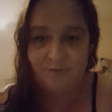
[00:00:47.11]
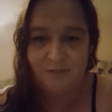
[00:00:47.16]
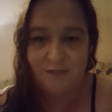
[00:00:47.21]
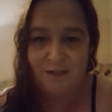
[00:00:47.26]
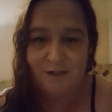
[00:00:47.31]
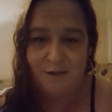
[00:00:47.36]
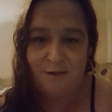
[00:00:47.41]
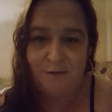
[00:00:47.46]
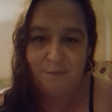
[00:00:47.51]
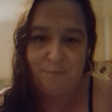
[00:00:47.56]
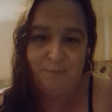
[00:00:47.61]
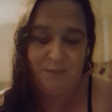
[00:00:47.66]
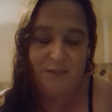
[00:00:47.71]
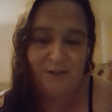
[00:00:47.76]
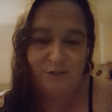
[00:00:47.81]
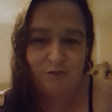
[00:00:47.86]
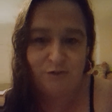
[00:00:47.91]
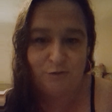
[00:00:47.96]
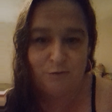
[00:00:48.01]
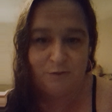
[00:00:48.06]

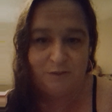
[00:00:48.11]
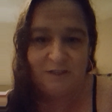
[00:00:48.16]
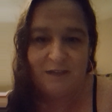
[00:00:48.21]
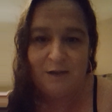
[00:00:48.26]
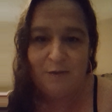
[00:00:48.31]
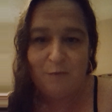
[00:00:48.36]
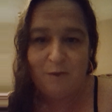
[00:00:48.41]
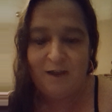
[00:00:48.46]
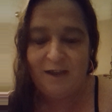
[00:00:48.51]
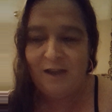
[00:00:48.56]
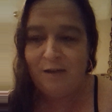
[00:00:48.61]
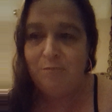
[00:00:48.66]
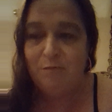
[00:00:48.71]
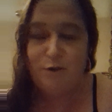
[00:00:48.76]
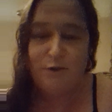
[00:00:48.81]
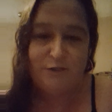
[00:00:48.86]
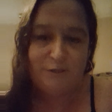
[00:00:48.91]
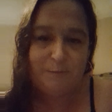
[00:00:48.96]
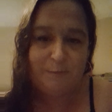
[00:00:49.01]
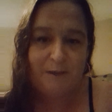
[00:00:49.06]
and do it that way, and
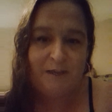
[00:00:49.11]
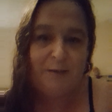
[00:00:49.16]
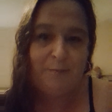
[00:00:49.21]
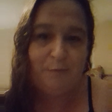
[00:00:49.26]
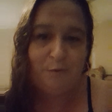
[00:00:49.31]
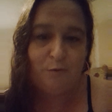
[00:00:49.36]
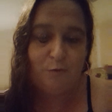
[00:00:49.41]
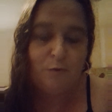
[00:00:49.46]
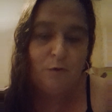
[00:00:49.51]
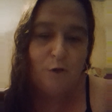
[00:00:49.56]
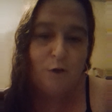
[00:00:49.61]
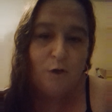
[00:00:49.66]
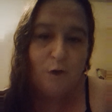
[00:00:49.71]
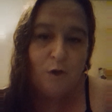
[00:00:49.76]
most people